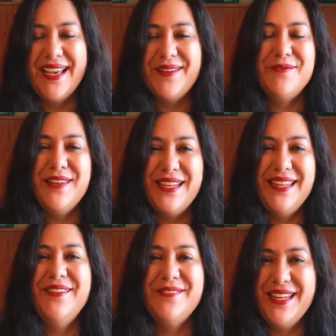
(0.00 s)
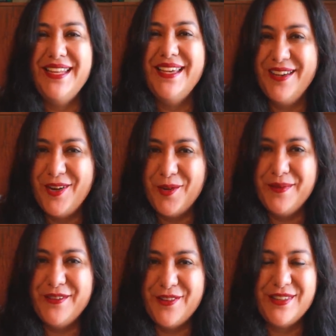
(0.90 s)
I'm really, really
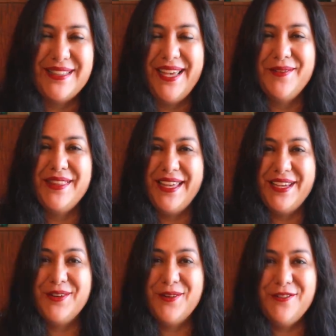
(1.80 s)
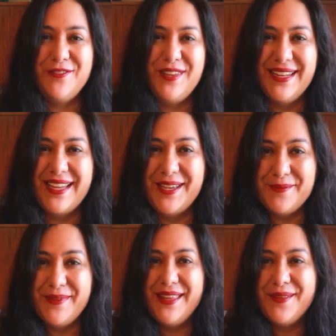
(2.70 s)
hoping for the day when they can all fit and I
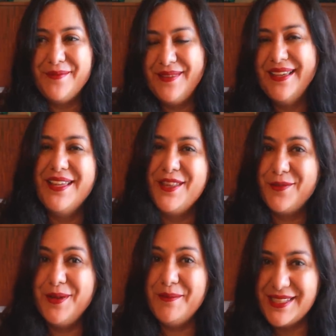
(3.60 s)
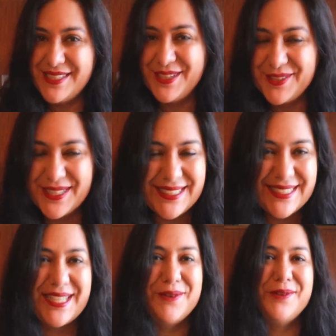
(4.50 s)
can make them three matching
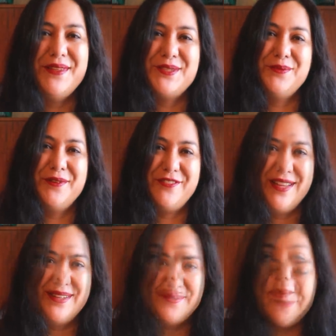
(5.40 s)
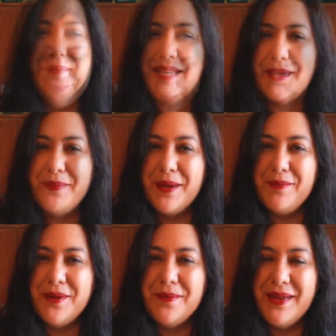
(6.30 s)
dresses. That would be super fun. The Maggie
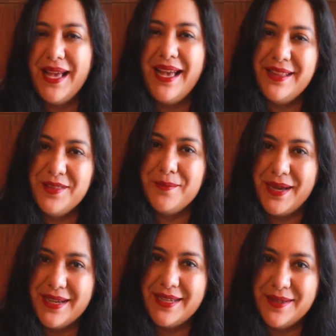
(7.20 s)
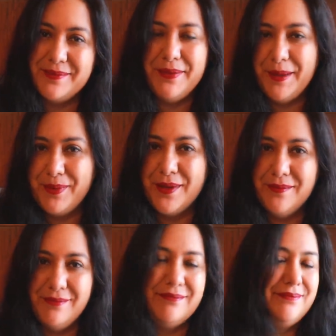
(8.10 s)
Peplum and the Margot
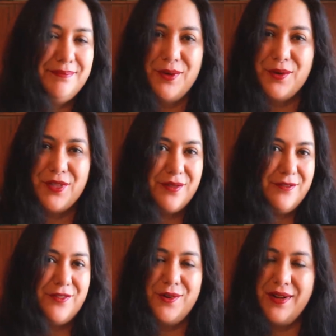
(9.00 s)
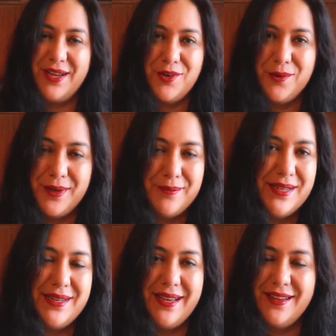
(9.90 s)
Peplum, both for adult
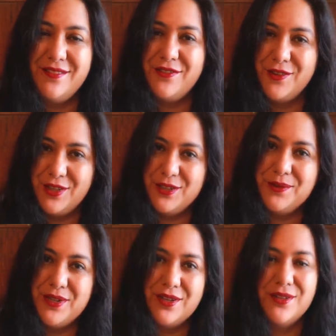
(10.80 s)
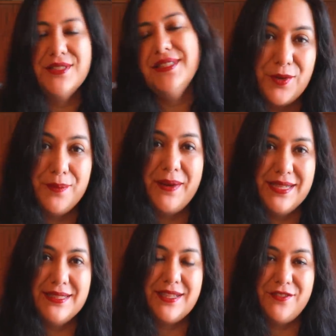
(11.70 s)
women and for little girls, both
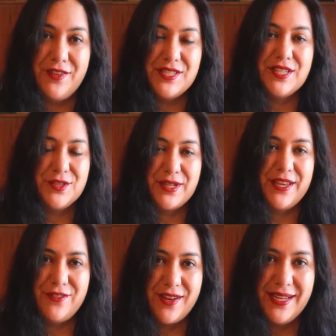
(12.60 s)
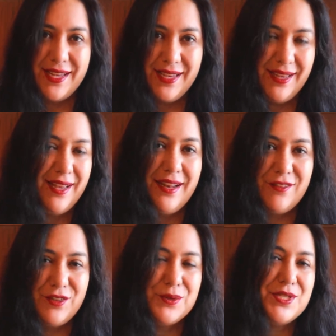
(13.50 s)
patterns are featured today, Friday, at
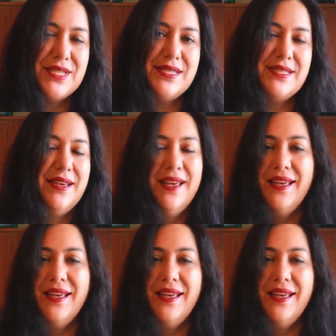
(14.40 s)
Love Notions.